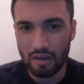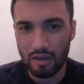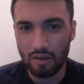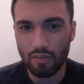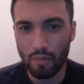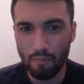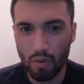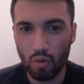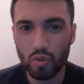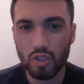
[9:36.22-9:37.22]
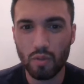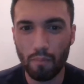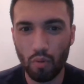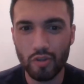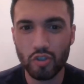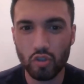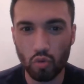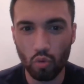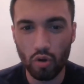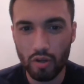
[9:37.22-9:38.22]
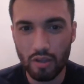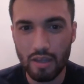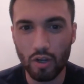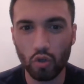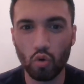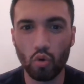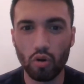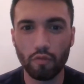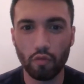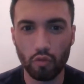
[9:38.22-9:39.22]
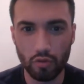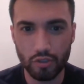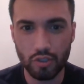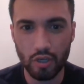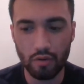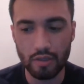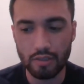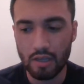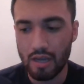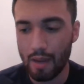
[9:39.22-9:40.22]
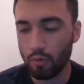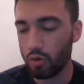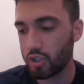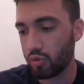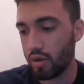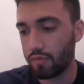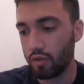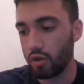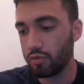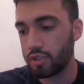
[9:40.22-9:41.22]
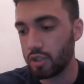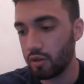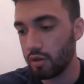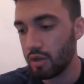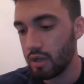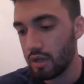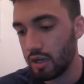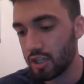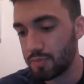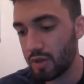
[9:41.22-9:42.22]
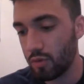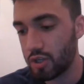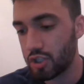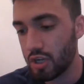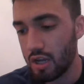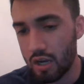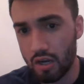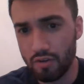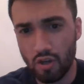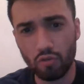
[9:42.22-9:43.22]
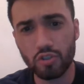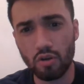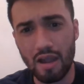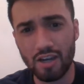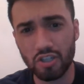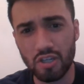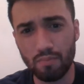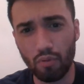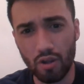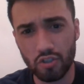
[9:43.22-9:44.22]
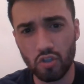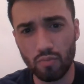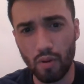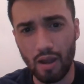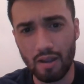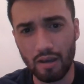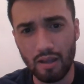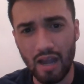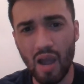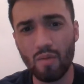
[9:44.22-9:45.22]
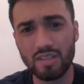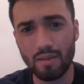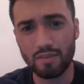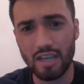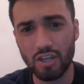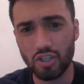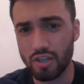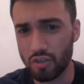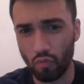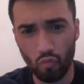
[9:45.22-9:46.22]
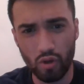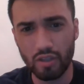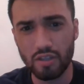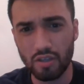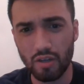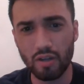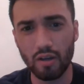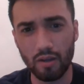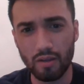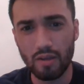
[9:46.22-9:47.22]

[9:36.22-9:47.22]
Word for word: on the most points scored in a quarter for their series. I'm going straight off the notes here. Uh, speaking of which, uh, notes are actually brought to you by uh, Highway Temptation. It's a really good uh,